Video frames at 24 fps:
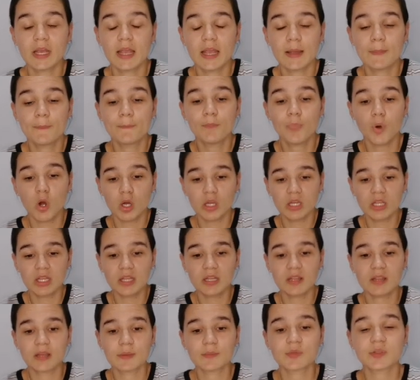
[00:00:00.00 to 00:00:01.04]

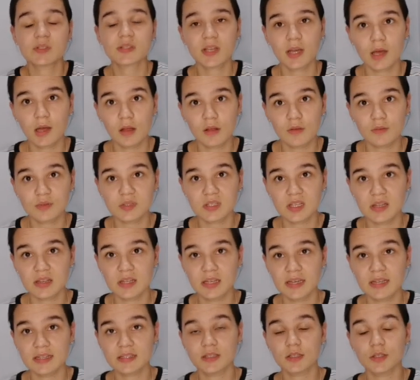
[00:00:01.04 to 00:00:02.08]
embody themselves in
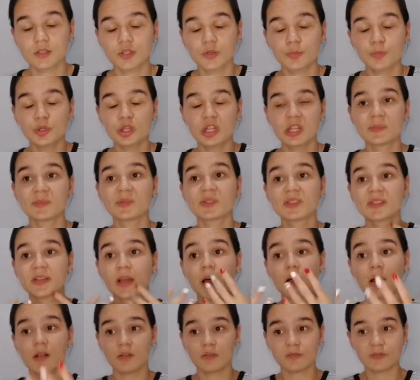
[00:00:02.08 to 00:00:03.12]
the lesson, to put
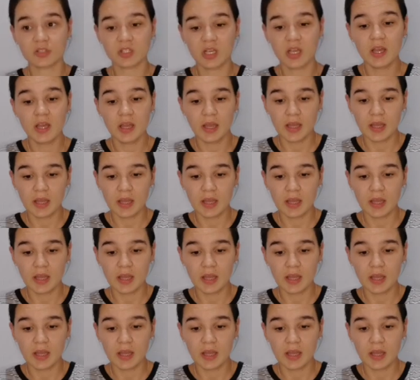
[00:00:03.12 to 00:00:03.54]
themselves